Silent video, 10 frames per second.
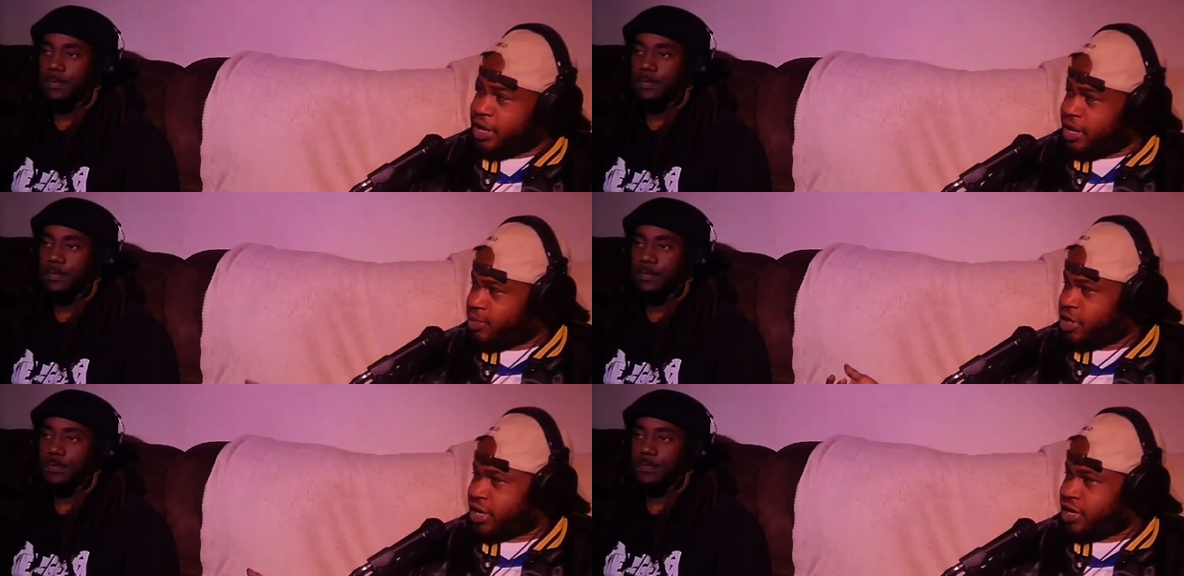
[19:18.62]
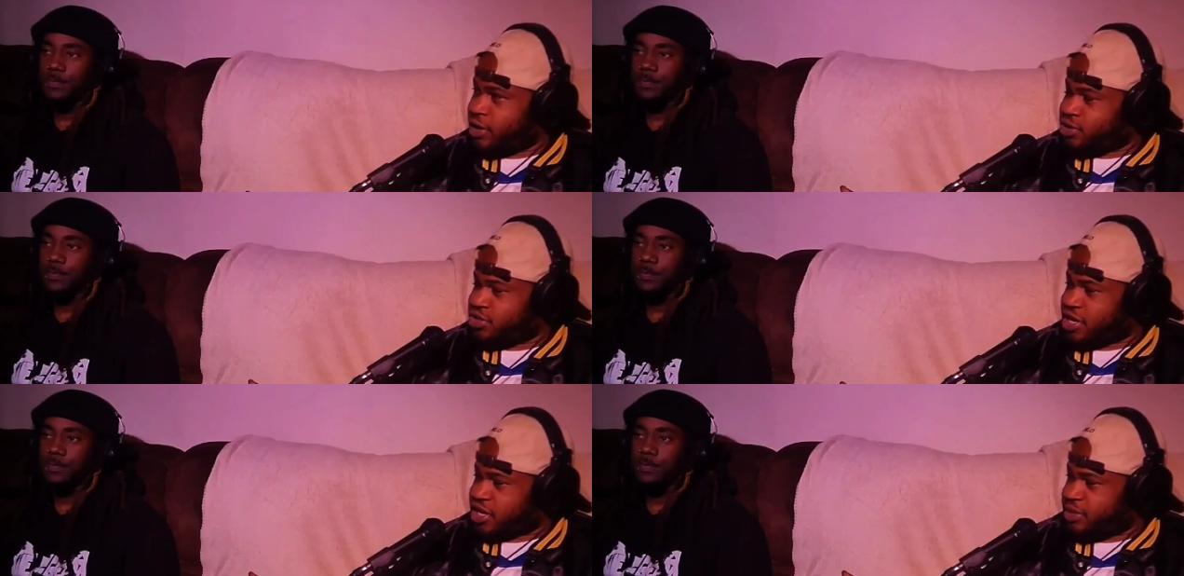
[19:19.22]
Speaker 1: it, I know what you're
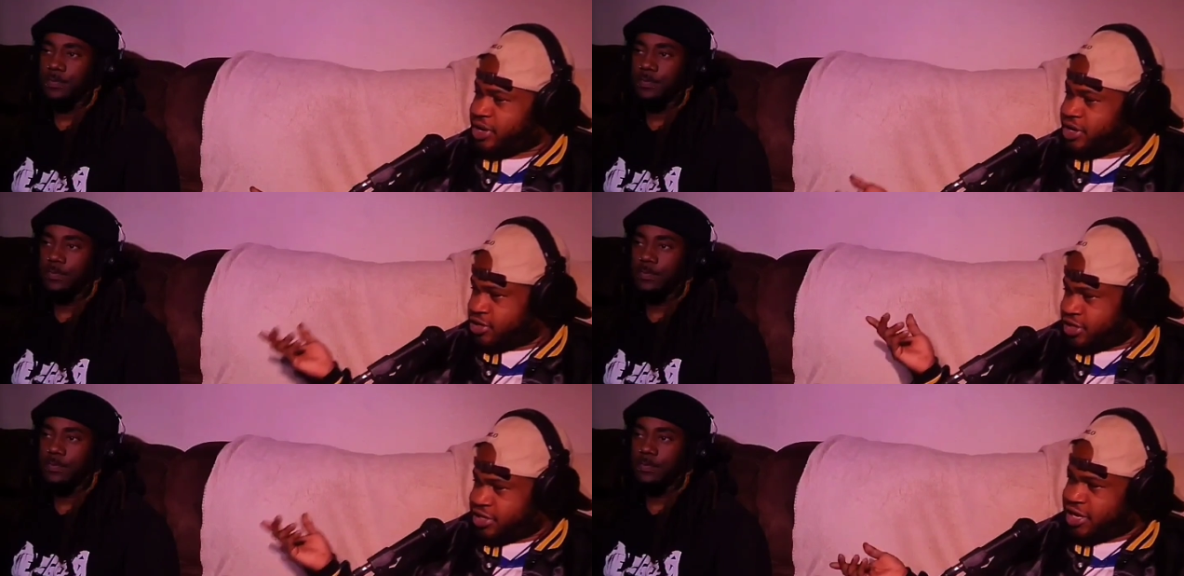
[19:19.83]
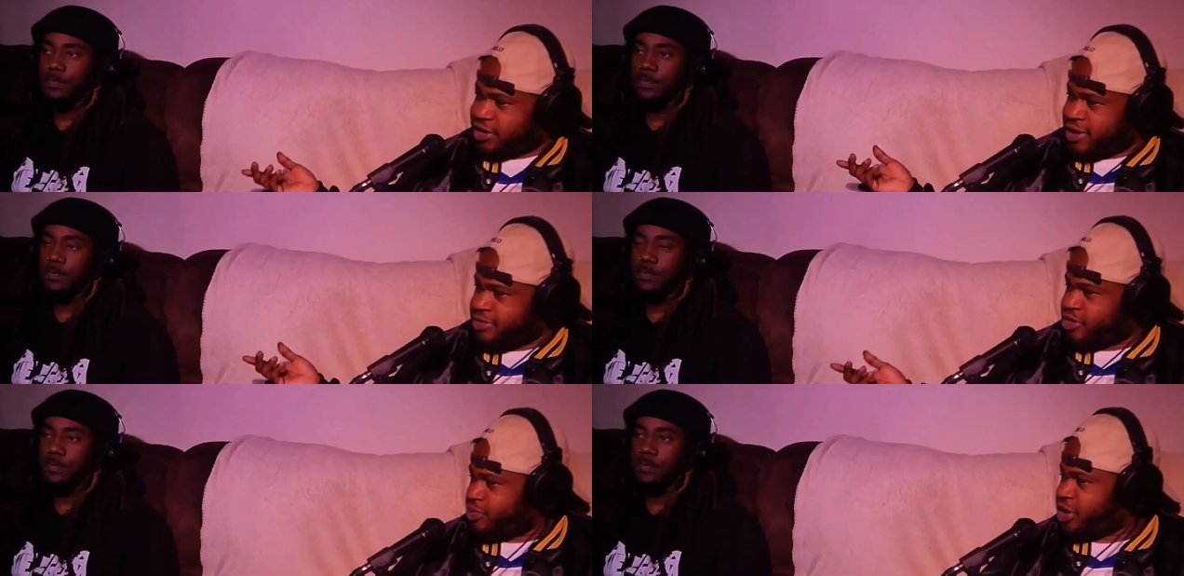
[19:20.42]
talking about because the
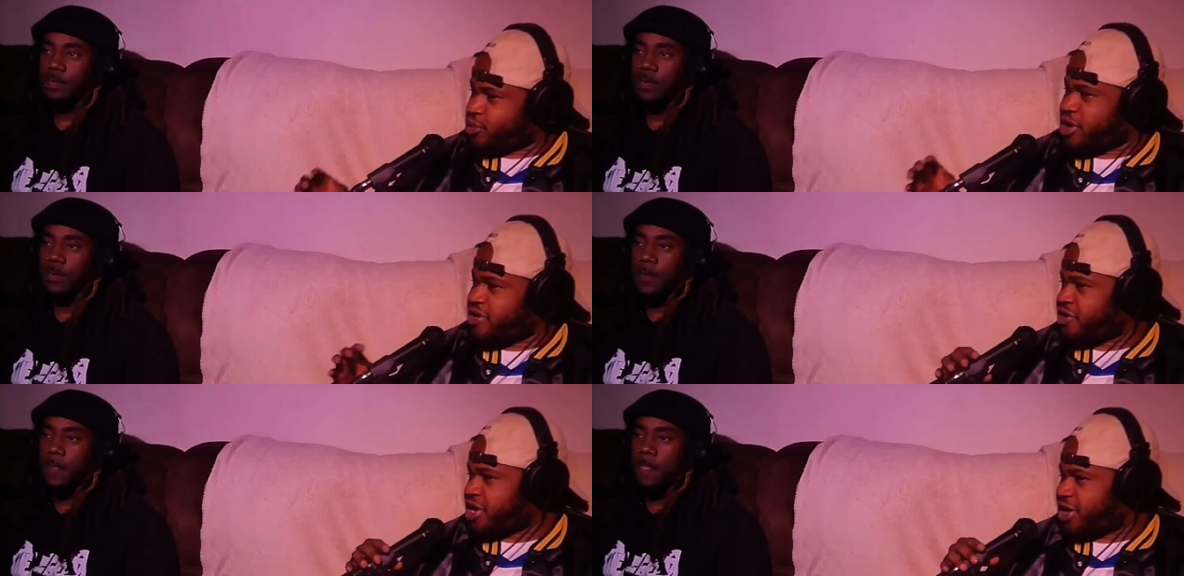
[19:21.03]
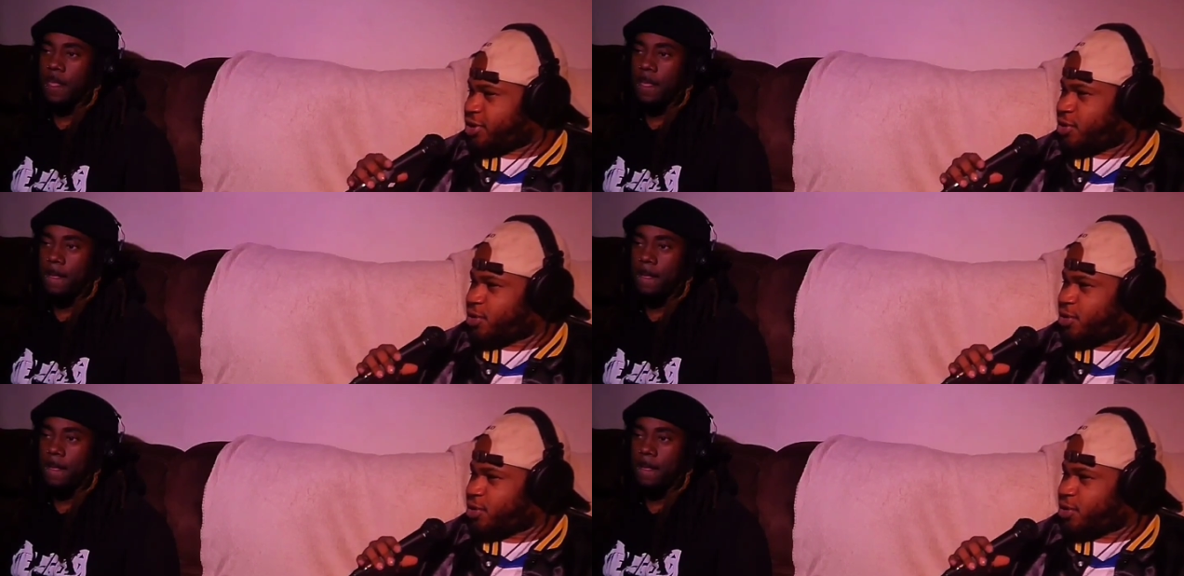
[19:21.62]
time the, big red van going